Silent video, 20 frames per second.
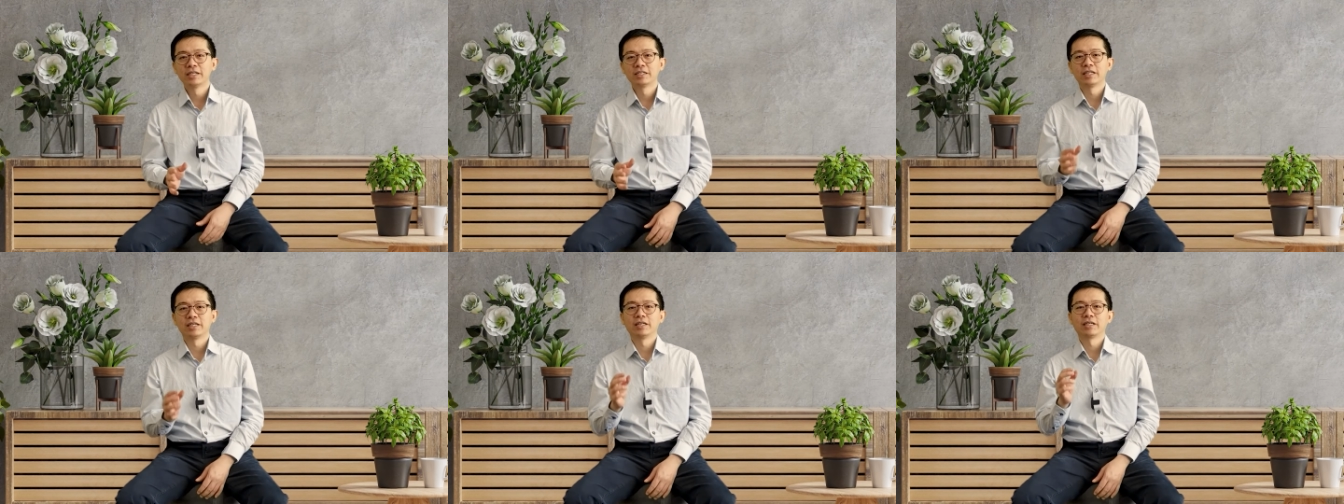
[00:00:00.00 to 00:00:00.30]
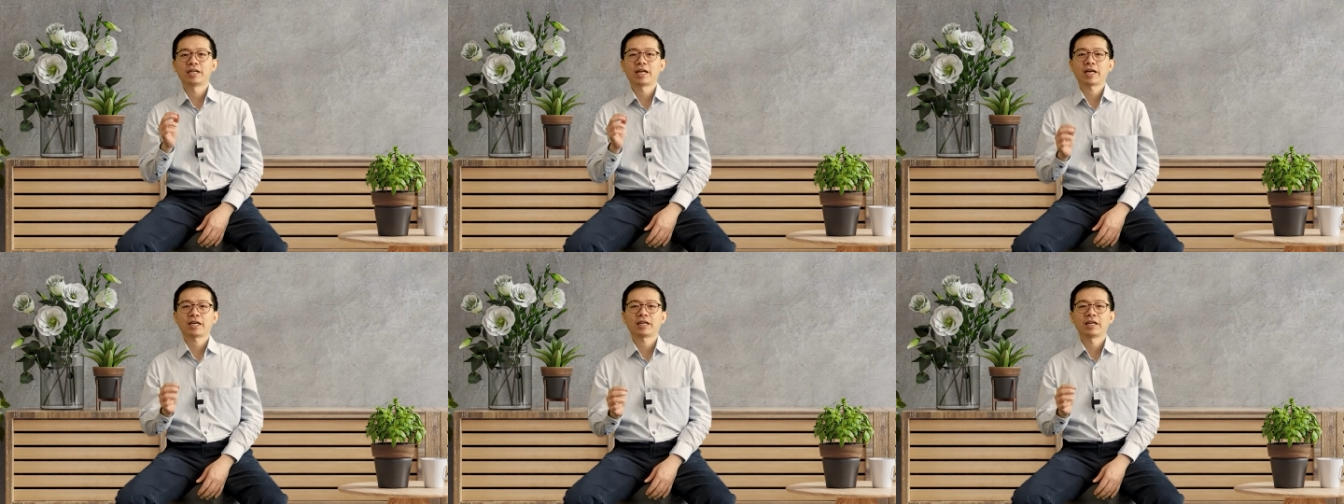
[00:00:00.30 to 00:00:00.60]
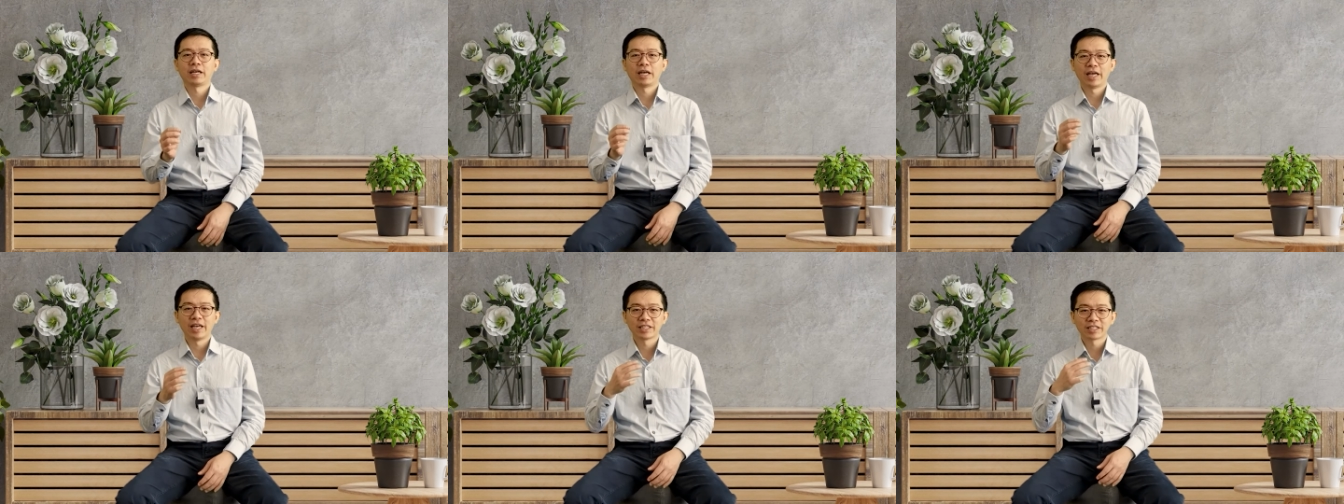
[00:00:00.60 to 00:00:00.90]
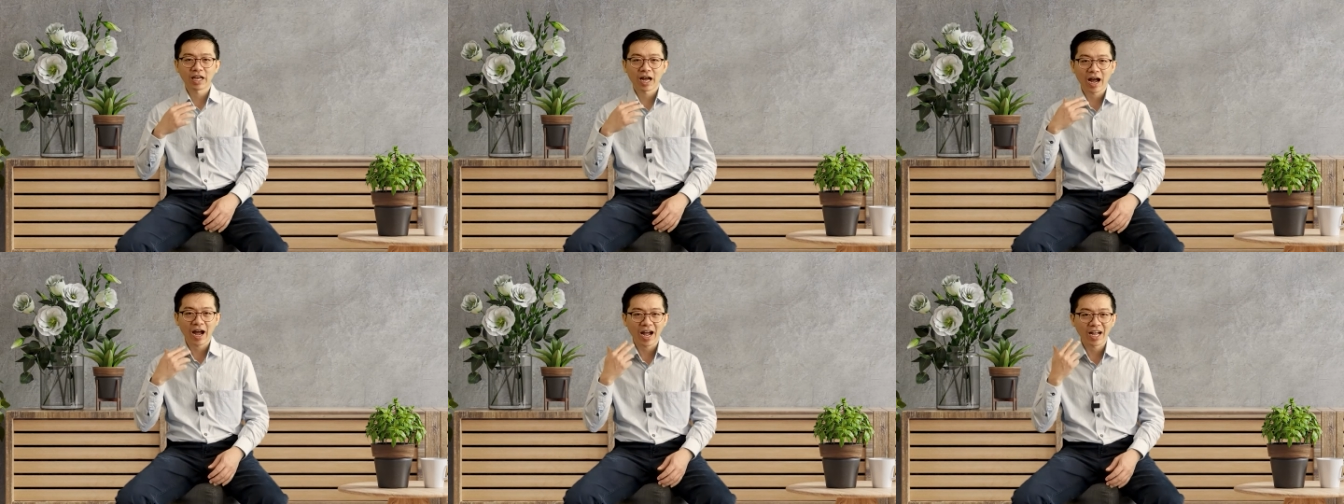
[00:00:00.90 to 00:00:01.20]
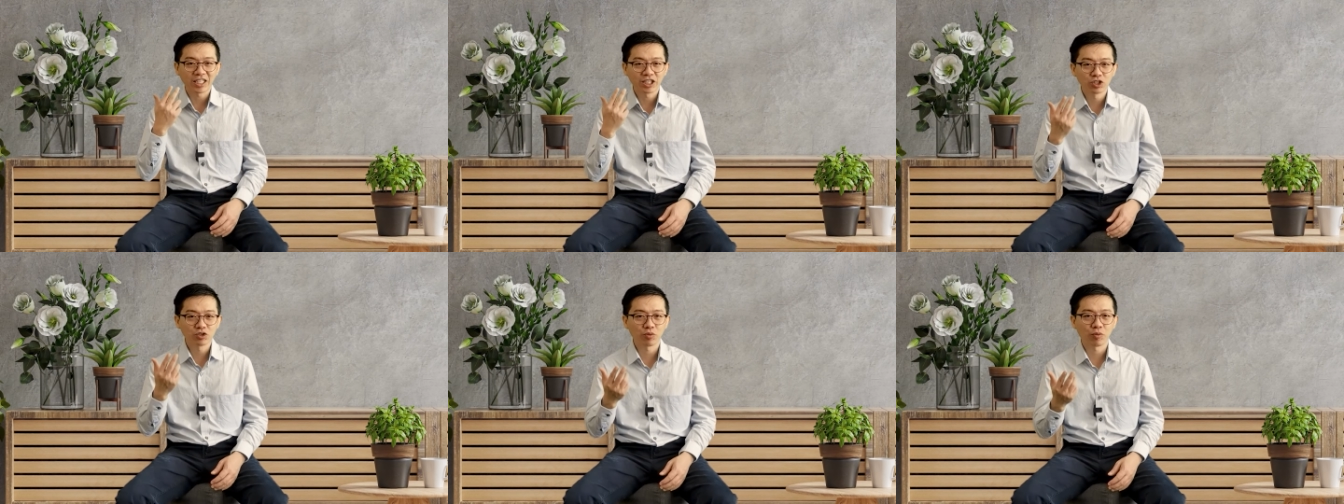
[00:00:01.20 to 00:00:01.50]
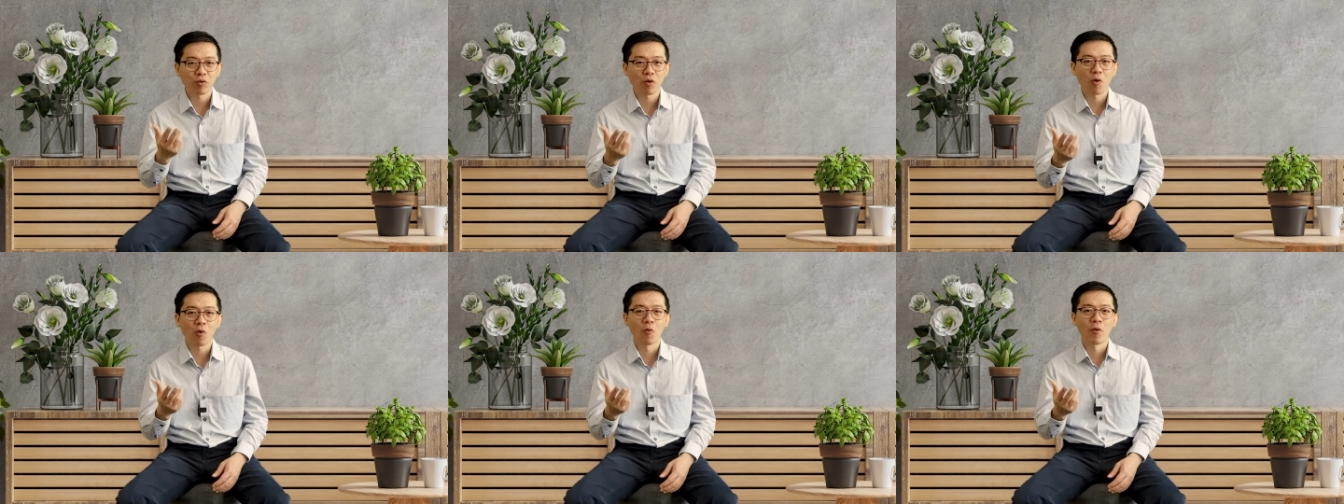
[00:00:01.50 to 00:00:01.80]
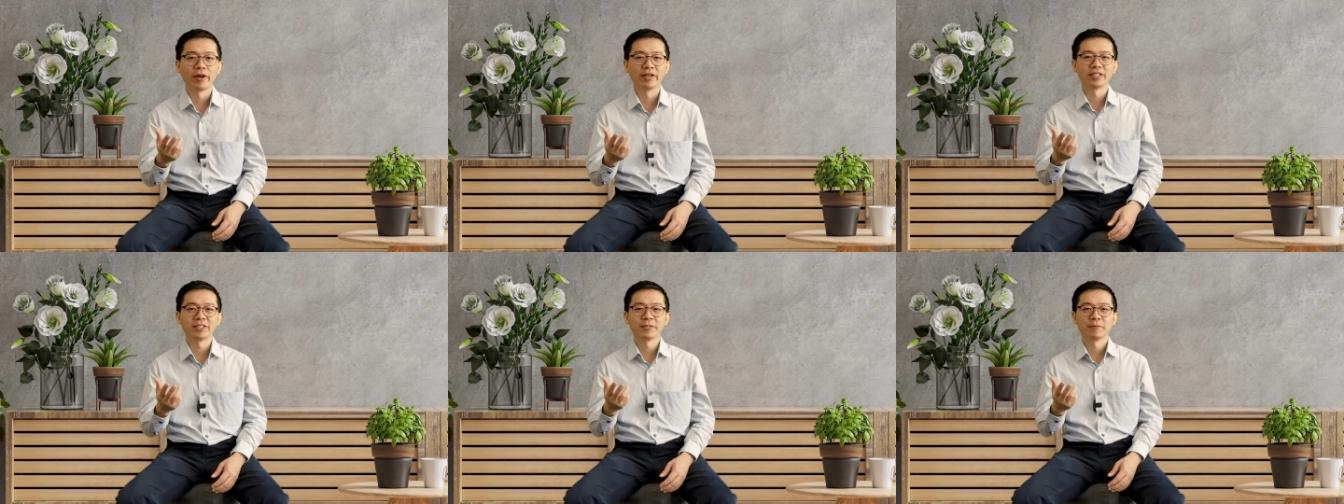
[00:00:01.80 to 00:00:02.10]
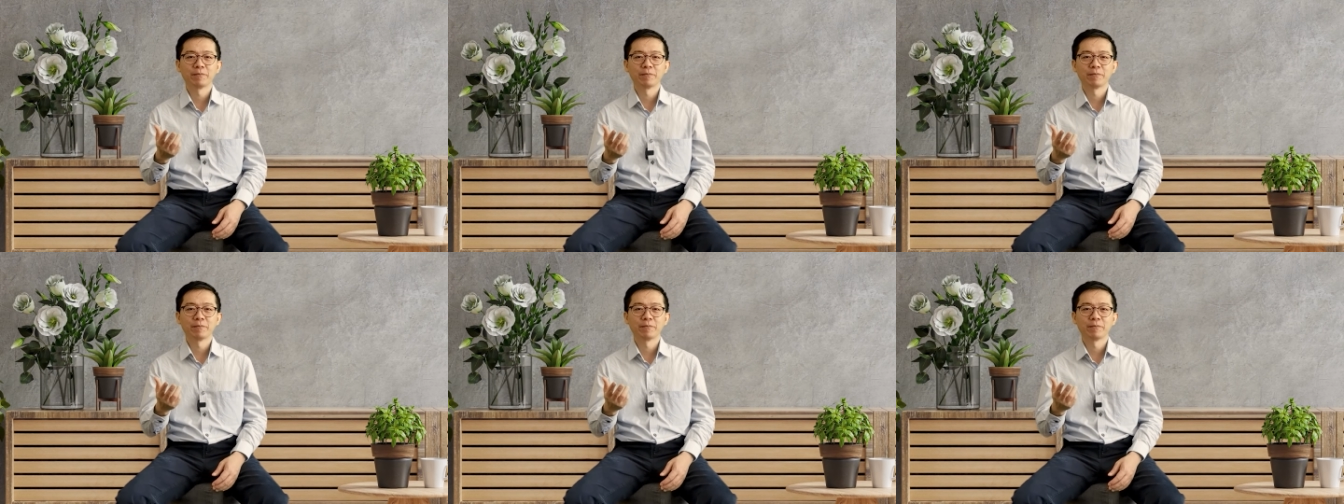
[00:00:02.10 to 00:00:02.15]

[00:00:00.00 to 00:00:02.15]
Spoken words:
the neck is hunched forward